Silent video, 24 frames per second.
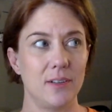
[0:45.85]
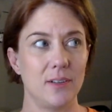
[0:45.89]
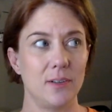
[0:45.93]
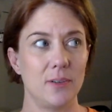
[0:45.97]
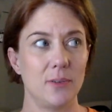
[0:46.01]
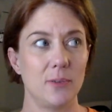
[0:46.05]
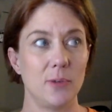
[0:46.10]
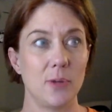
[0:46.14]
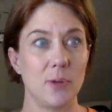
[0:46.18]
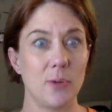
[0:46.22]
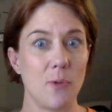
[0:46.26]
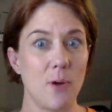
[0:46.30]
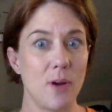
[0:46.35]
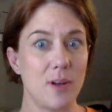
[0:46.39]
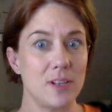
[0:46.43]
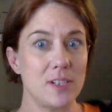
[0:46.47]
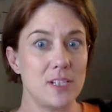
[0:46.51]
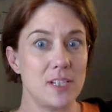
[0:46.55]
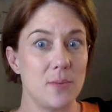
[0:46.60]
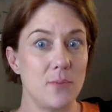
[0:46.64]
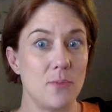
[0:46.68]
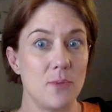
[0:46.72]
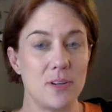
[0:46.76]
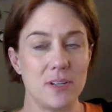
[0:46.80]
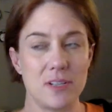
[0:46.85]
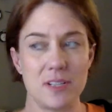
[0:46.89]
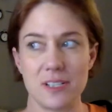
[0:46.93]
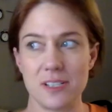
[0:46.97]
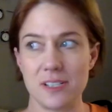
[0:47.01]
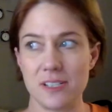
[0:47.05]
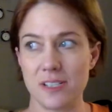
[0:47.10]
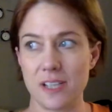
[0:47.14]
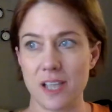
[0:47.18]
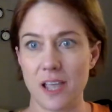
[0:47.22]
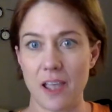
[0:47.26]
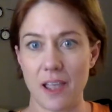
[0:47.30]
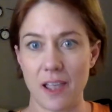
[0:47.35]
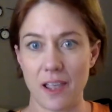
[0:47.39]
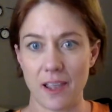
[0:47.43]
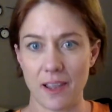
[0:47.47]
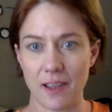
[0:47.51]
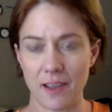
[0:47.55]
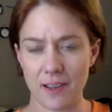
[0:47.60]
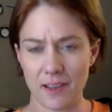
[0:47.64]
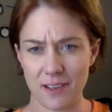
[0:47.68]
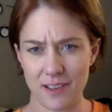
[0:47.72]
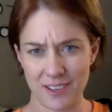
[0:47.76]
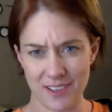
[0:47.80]
We want someone to
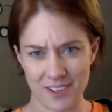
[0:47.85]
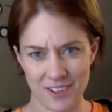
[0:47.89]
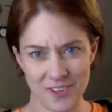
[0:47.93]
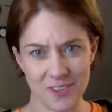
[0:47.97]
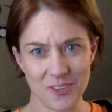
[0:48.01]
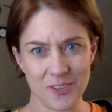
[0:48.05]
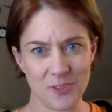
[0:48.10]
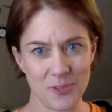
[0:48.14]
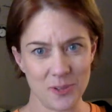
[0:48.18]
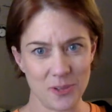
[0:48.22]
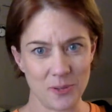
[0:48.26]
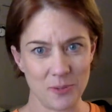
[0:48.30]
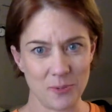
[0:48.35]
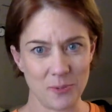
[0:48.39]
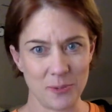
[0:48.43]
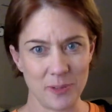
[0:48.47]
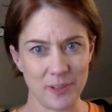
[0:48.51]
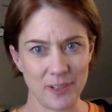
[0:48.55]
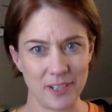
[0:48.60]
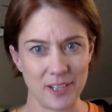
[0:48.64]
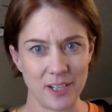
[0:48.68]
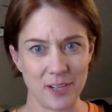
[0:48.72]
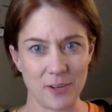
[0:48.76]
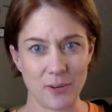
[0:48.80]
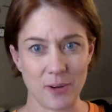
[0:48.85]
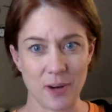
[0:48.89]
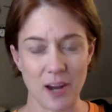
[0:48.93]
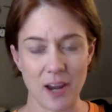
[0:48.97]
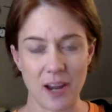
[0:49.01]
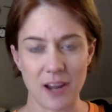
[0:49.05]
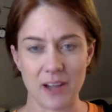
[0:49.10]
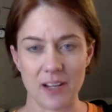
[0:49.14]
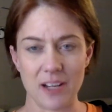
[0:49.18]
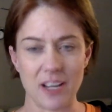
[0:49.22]
say, "You're doing really great."